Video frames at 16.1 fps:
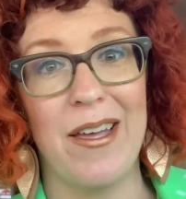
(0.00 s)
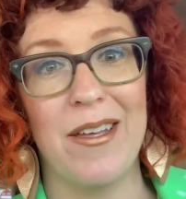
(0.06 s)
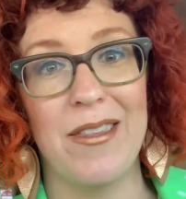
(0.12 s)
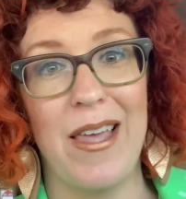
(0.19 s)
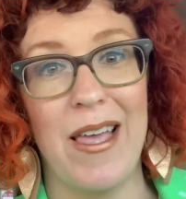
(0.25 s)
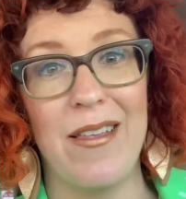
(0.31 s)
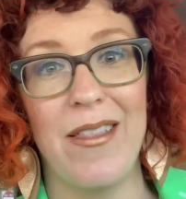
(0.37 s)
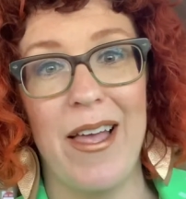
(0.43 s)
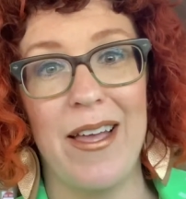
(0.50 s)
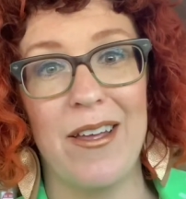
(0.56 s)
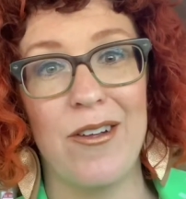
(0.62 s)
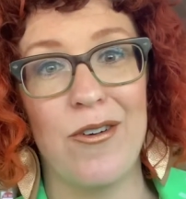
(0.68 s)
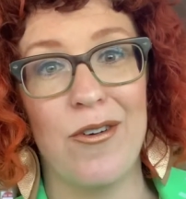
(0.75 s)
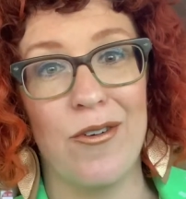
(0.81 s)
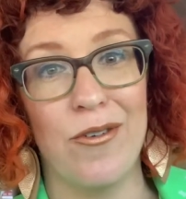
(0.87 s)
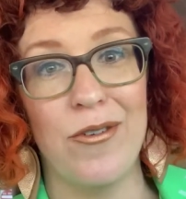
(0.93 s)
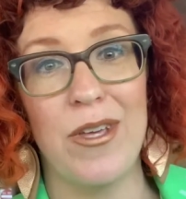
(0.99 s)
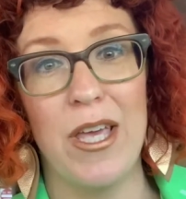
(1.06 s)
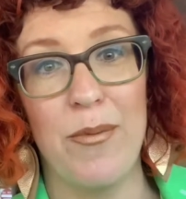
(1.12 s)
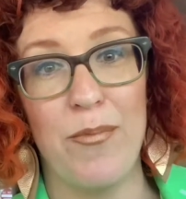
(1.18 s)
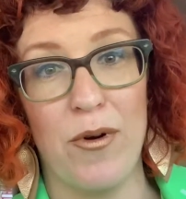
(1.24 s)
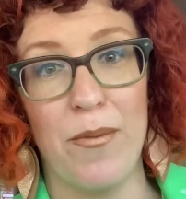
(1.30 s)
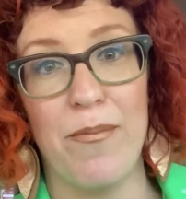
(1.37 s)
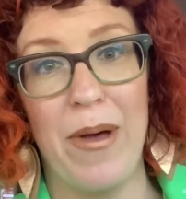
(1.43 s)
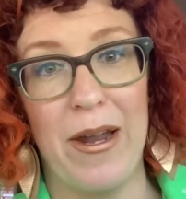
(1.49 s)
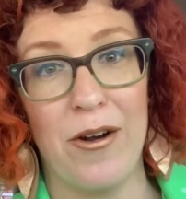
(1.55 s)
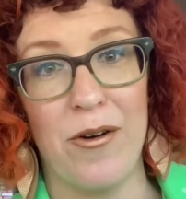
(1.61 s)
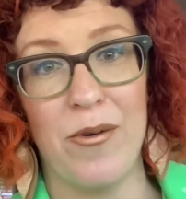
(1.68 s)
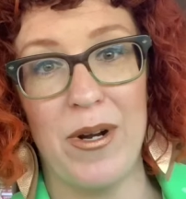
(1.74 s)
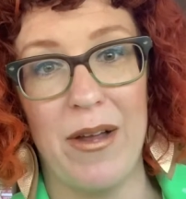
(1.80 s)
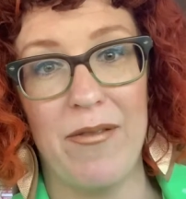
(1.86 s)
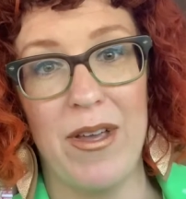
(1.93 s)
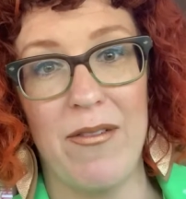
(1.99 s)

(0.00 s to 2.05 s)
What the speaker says: they like Curl Keeper better when I've